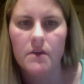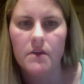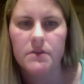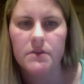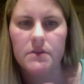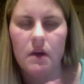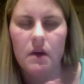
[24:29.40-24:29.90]

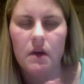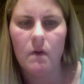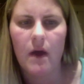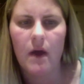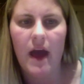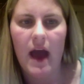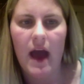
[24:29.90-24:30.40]
So
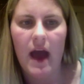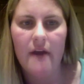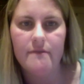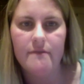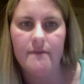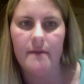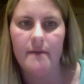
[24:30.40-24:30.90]

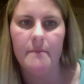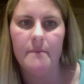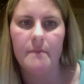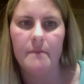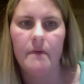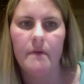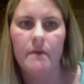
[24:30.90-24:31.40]
half of
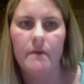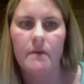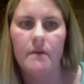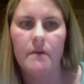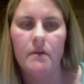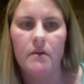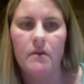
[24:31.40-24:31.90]
them
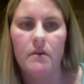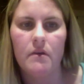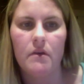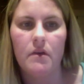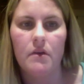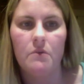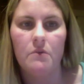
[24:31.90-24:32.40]

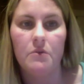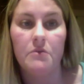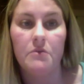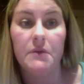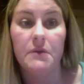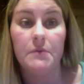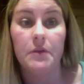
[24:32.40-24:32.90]
would
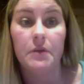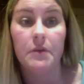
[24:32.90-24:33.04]
be below